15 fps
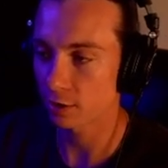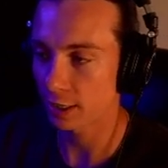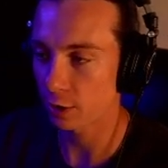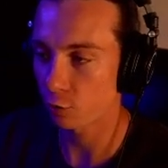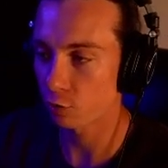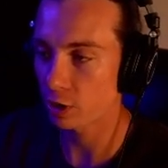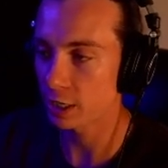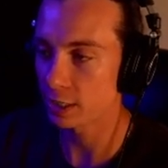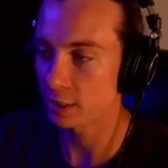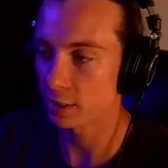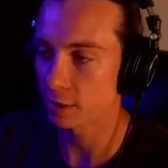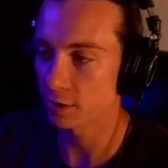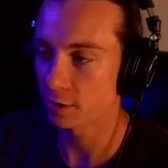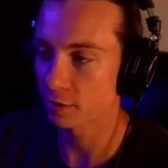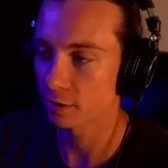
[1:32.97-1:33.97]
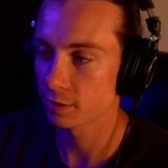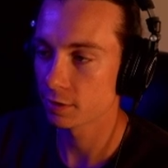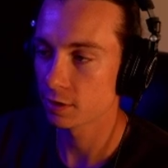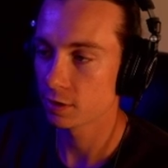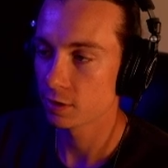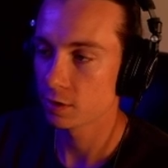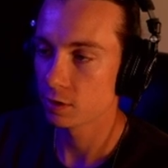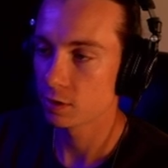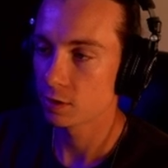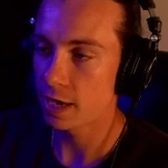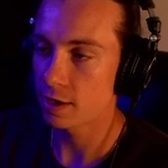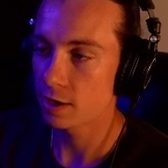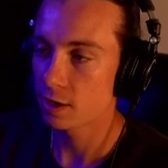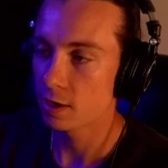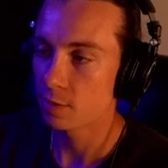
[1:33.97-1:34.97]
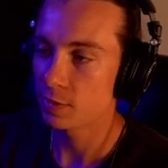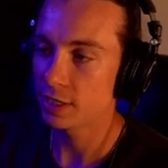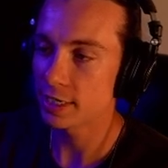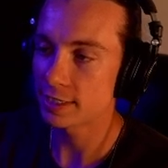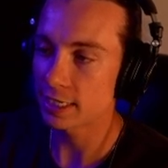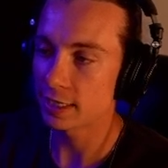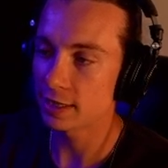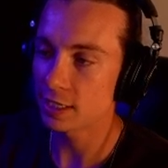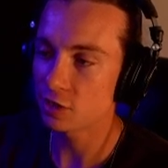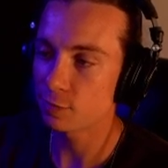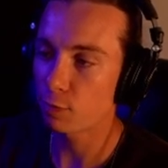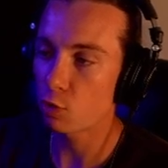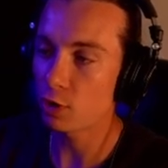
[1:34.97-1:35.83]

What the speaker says: right here? Because at this point,